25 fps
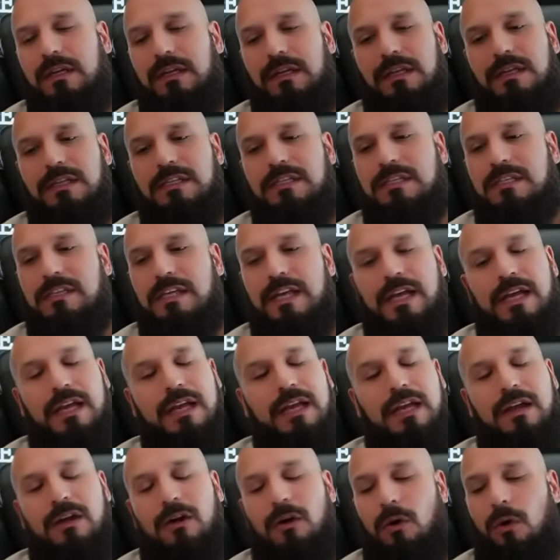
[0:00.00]
is
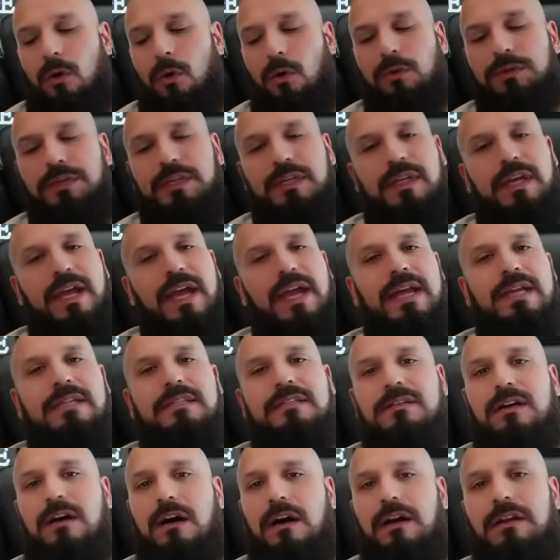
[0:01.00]
holding a
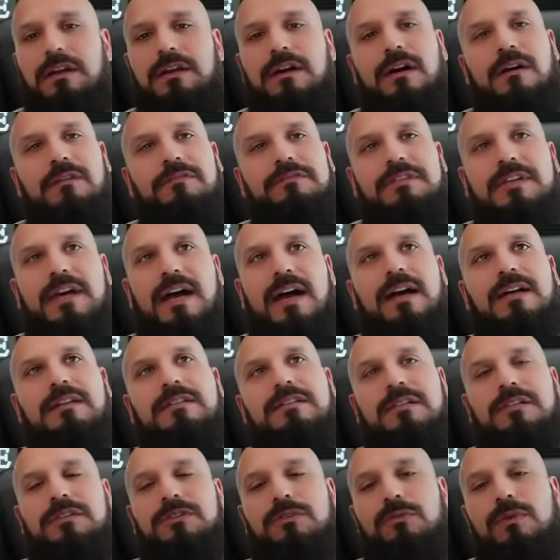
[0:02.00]
ton of
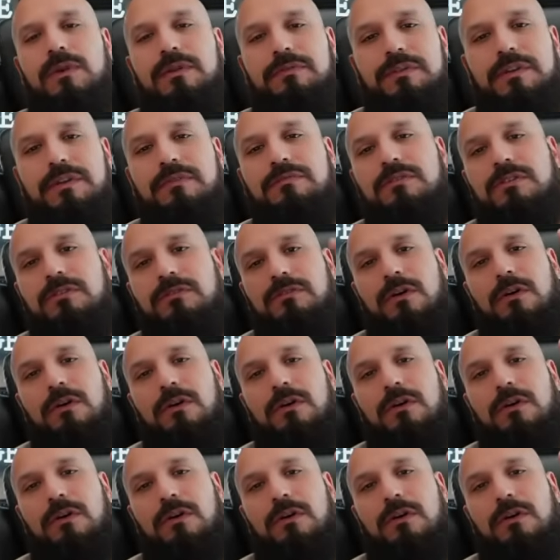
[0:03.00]
toxic derivatives